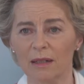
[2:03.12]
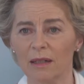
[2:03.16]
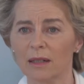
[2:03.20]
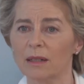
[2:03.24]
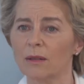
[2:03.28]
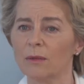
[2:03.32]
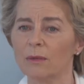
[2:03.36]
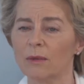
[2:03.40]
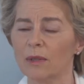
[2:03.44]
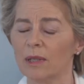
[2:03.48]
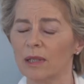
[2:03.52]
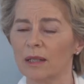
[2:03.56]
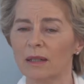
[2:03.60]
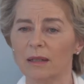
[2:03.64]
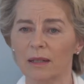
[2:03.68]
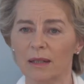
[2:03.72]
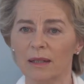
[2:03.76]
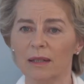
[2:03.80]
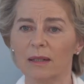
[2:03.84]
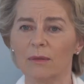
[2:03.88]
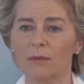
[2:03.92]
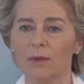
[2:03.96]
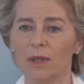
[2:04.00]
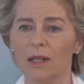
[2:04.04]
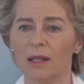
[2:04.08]

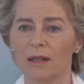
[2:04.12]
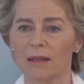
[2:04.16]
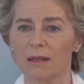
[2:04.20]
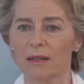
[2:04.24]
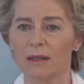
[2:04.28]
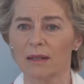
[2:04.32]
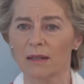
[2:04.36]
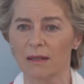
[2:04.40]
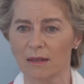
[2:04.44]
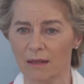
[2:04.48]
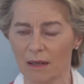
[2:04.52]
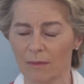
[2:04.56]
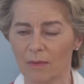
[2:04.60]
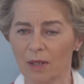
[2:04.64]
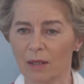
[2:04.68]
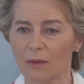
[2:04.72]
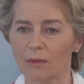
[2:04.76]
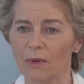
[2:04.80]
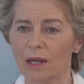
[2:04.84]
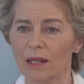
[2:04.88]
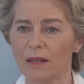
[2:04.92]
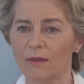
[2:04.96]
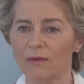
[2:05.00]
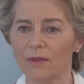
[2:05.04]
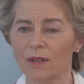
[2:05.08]
here we are systemic
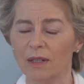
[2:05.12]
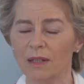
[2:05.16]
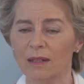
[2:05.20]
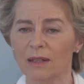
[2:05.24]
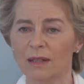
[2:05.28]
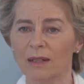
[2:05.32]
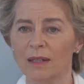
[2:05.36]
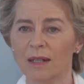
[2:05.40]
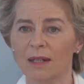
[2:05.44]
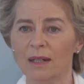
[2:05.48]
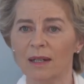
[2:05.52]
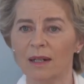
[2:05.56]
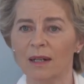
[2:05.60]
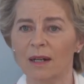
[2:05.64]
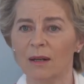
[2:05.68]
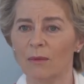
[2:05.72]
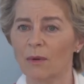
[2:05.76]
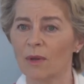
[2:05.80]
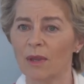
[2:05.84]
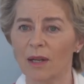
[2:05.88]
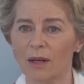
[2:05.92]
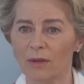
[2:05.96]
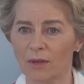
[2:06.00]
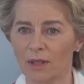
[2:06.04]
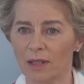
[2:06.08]
rivals
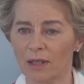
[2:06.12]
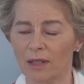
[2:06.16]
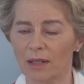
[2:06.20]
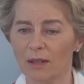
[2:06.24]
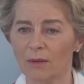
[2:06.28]
without any